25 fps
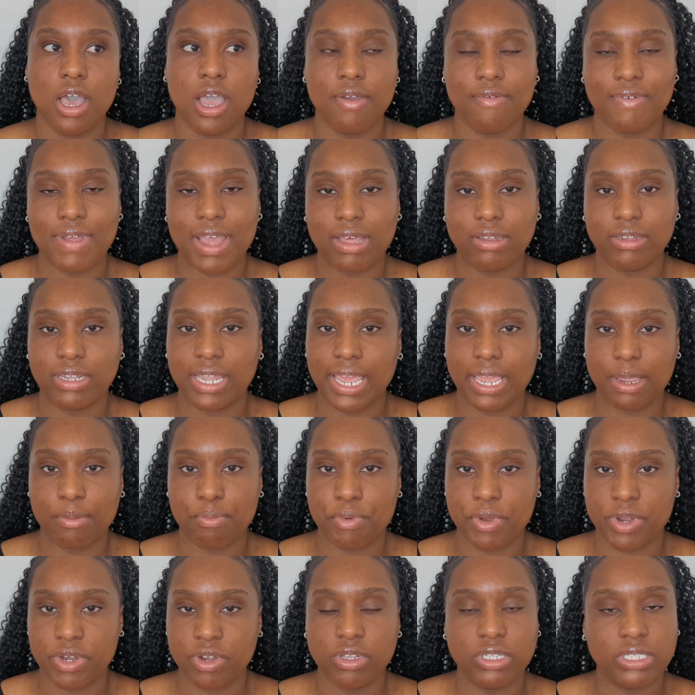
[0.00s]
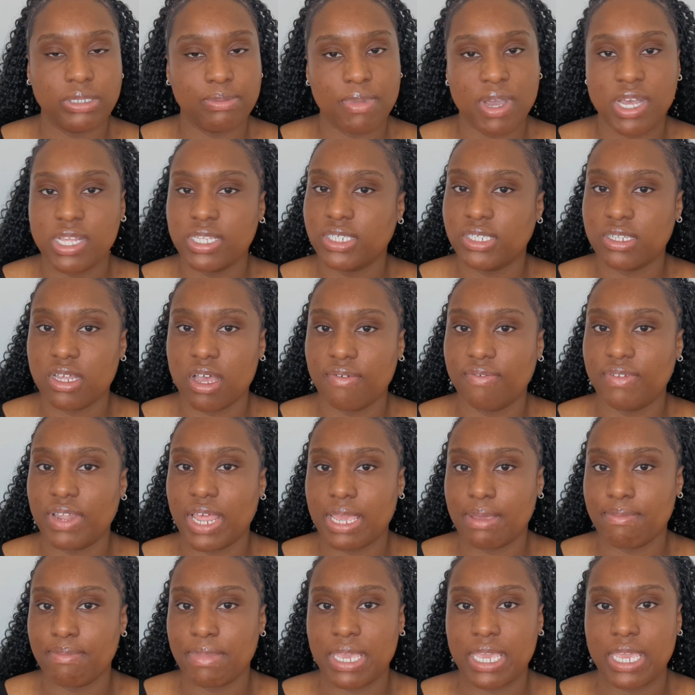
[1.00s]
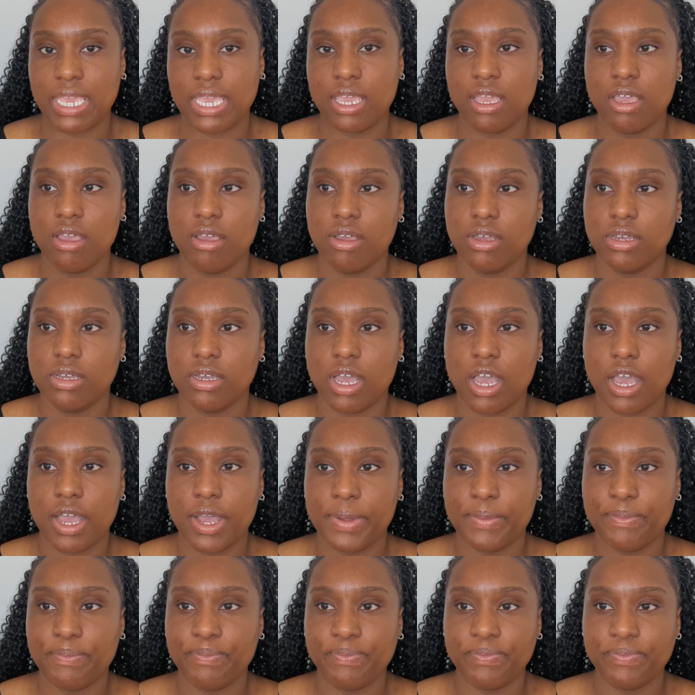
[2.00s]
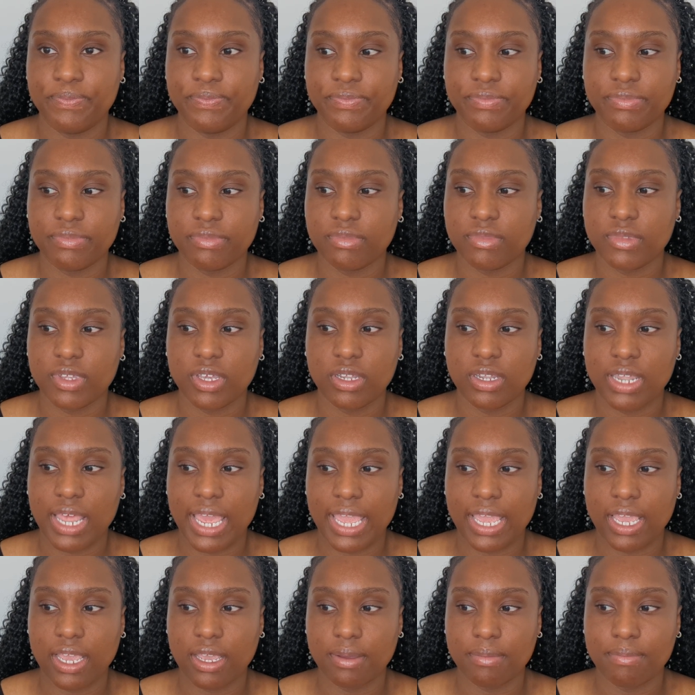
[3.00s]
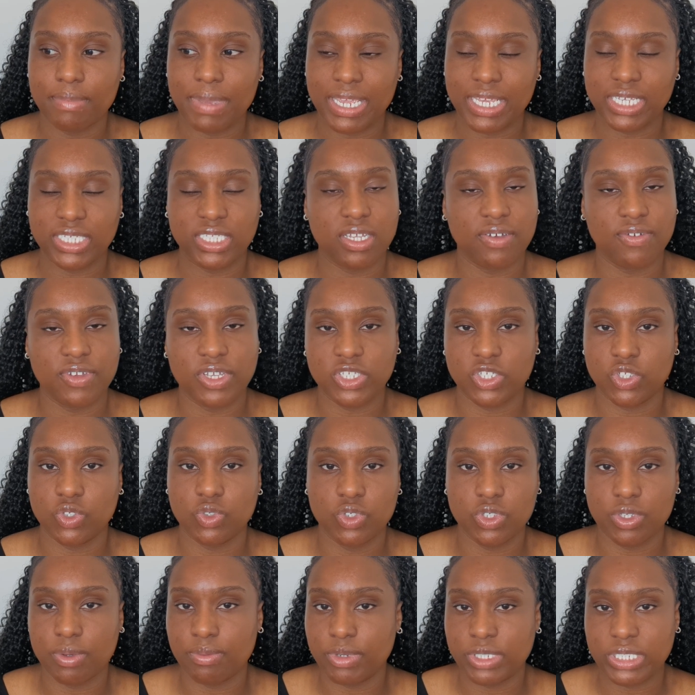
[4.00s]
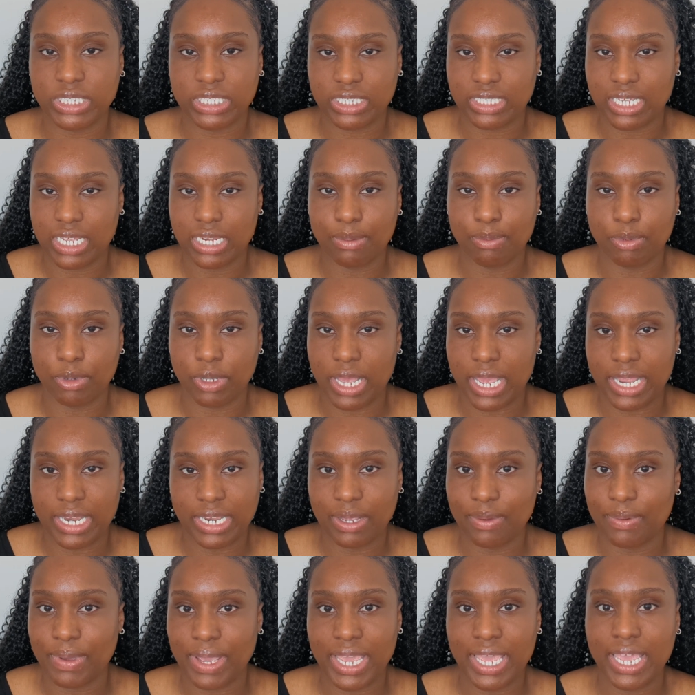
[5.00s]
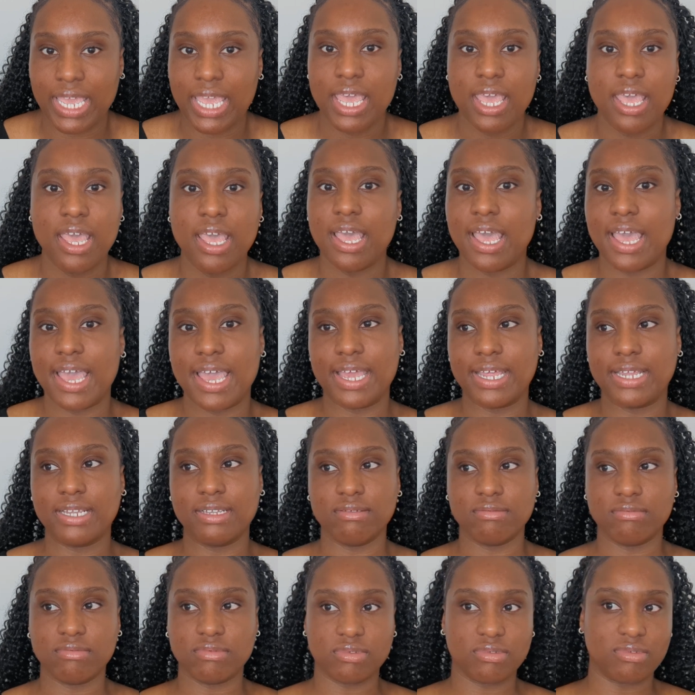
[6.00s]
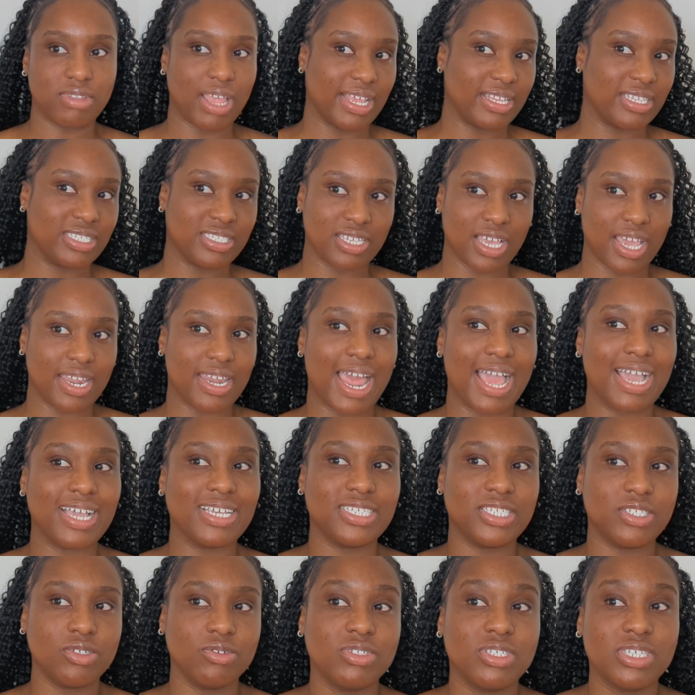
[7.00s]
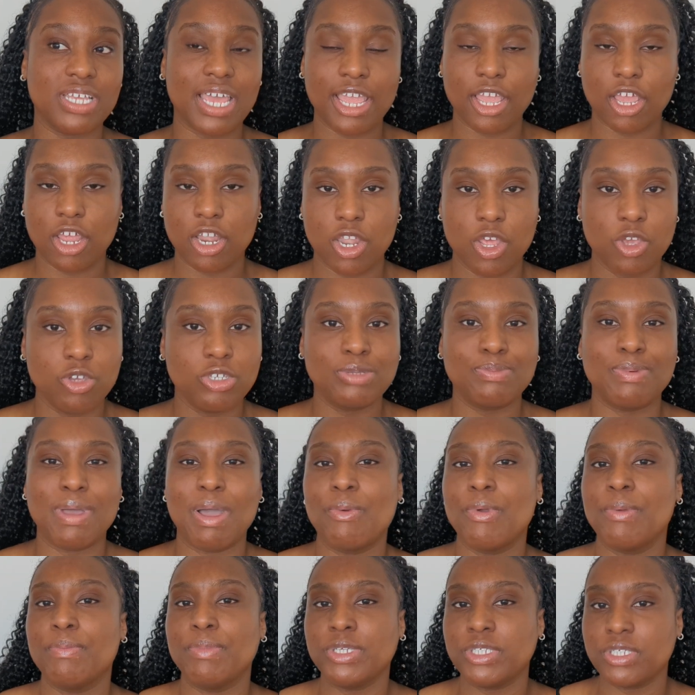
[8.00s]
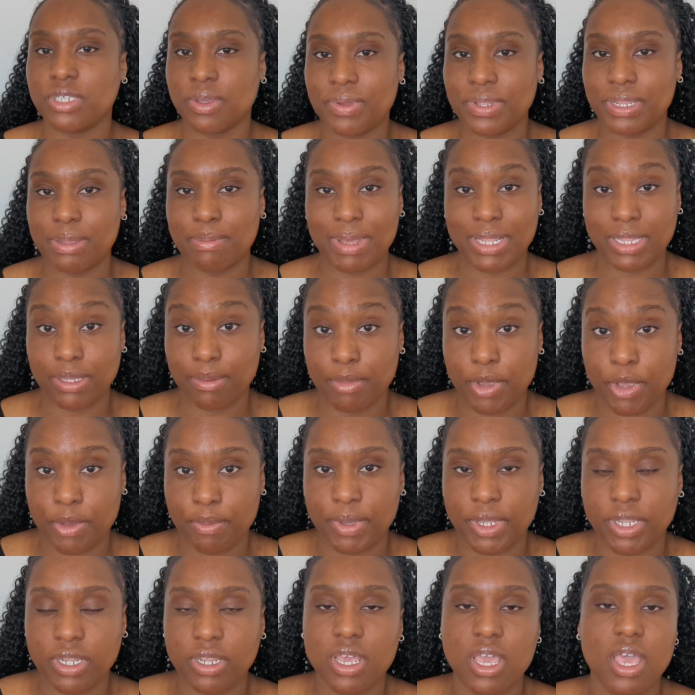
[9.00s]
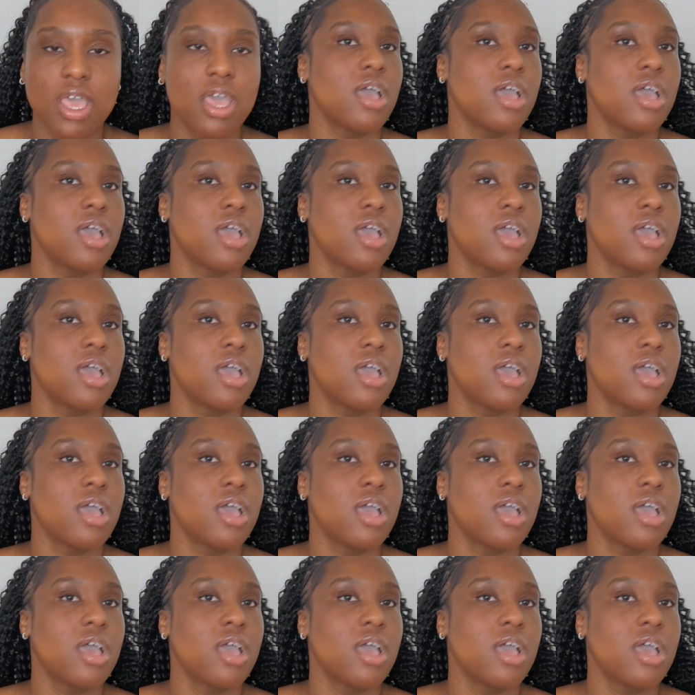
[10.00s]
around print on demand stuff, me making stuff, because it's also more sustainable anyway. And design, I can still design clothes, but I won't be sewing them at the moment.